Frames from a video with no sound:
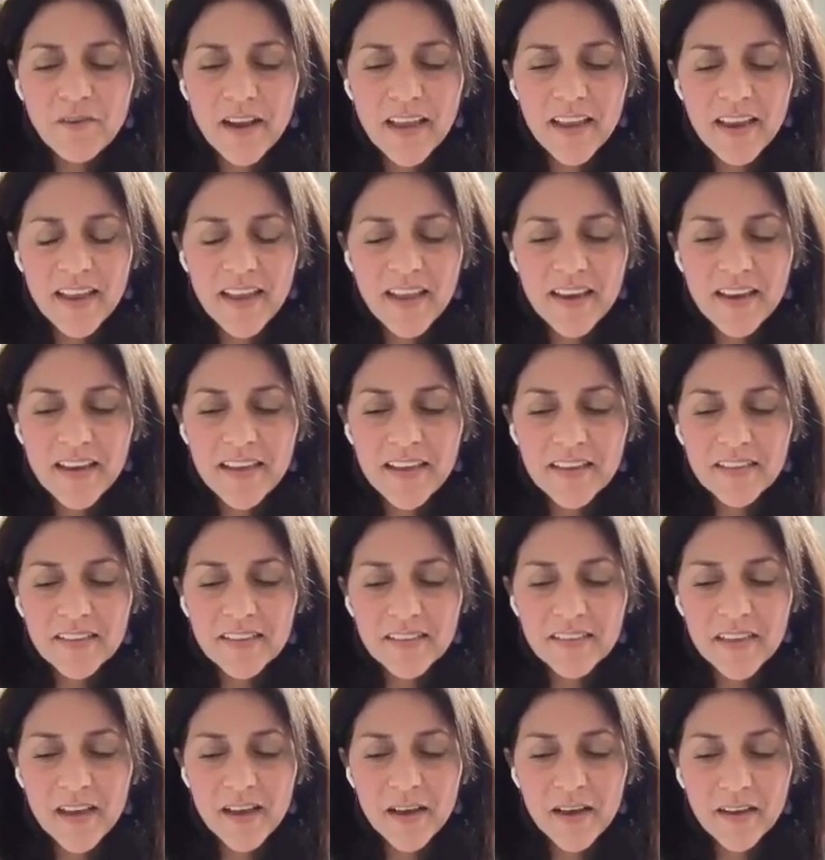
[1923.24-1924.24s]
writing
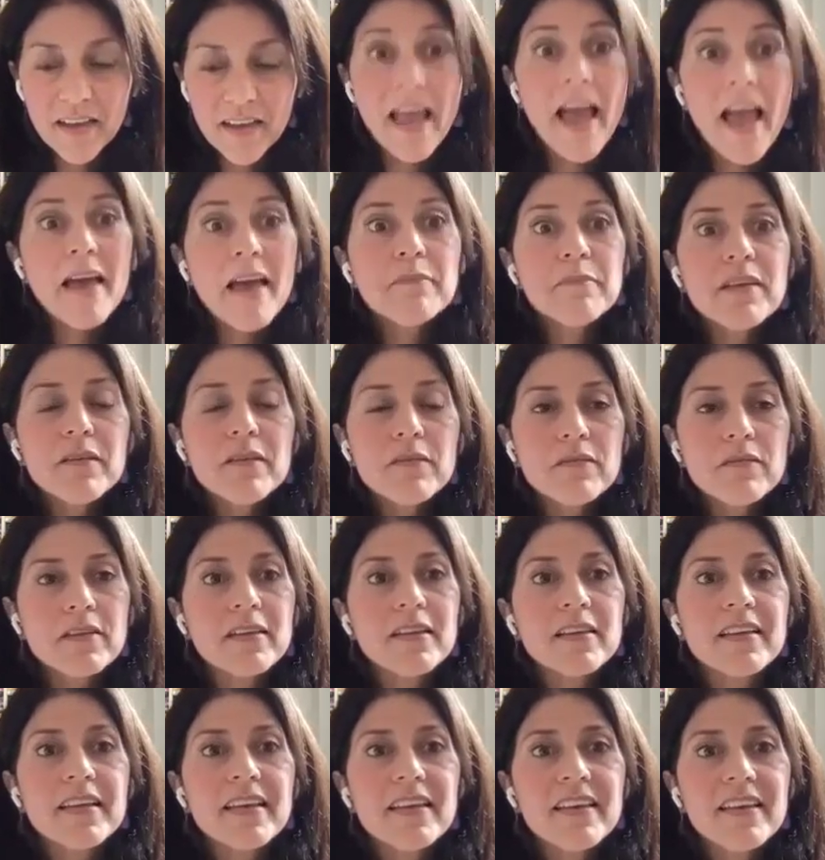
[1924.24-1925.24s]
is can be
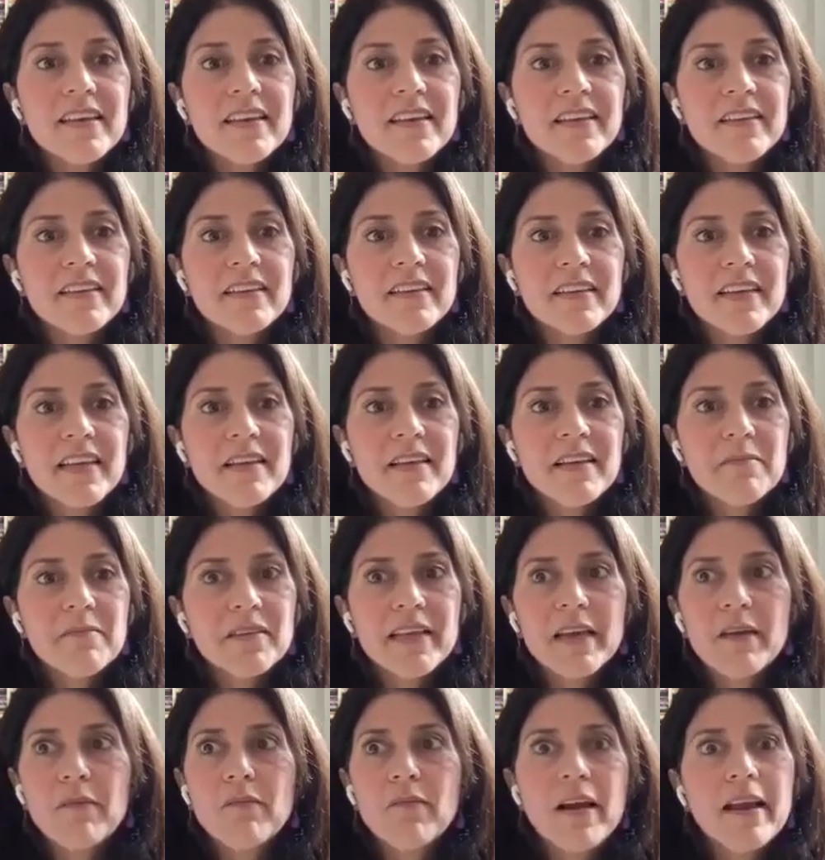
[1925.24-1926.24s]
really healing,
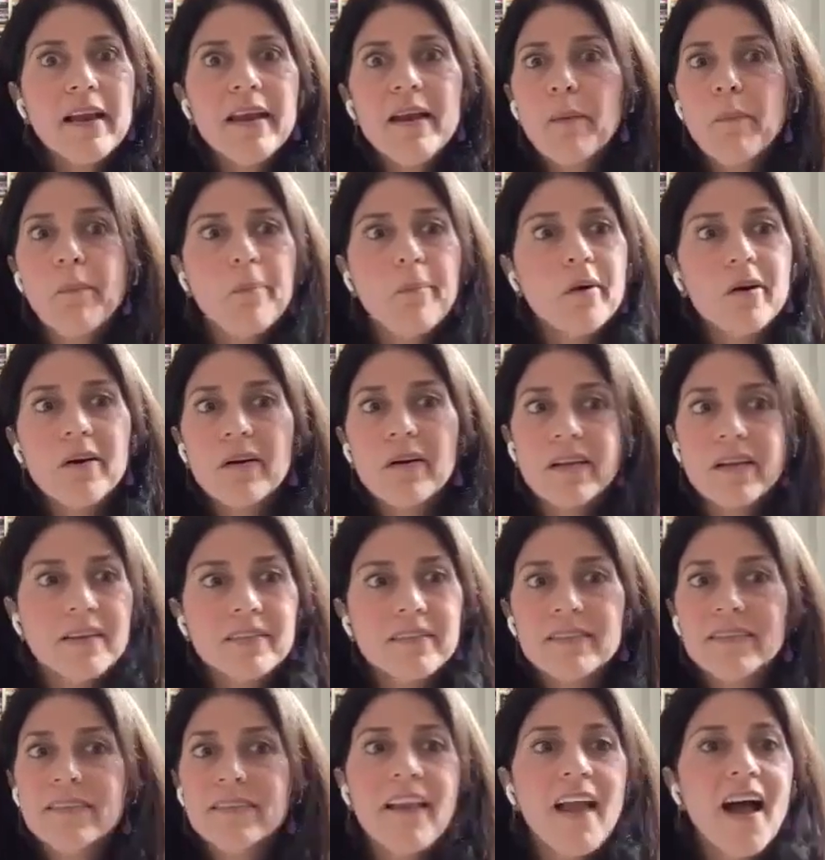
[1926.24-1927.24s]
but like writing a book
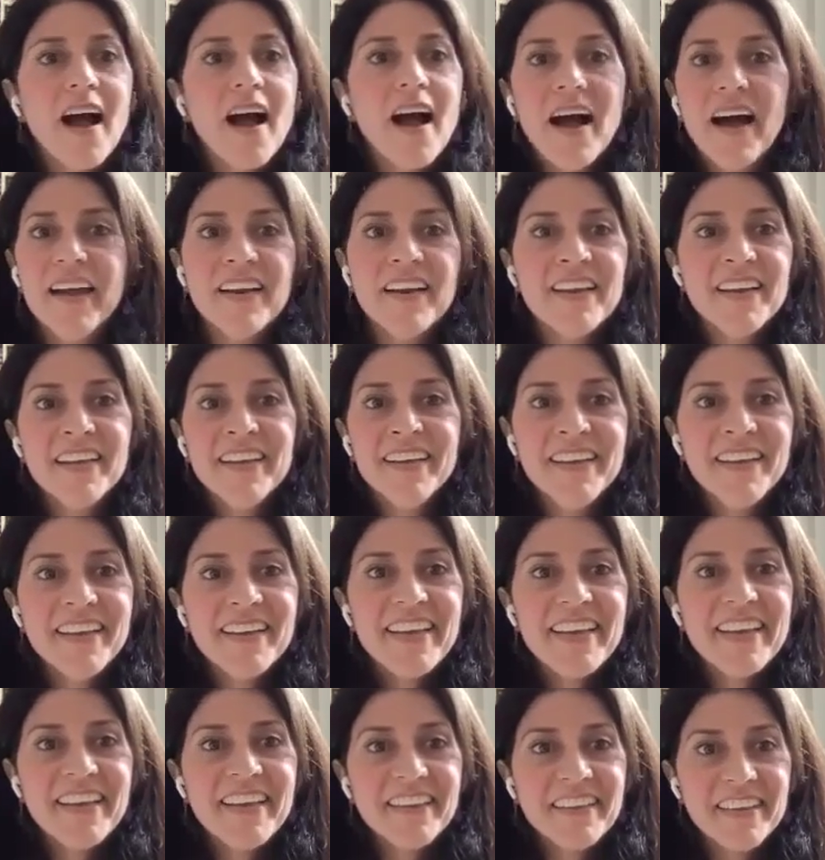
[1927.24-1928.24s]
is not
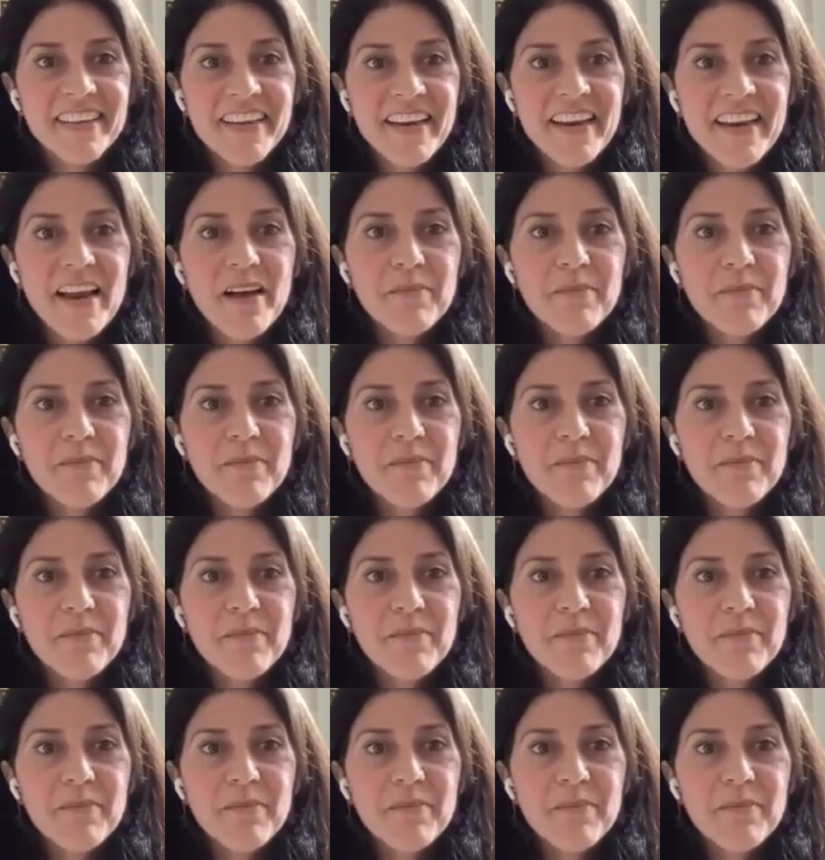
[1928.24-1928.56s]
healing.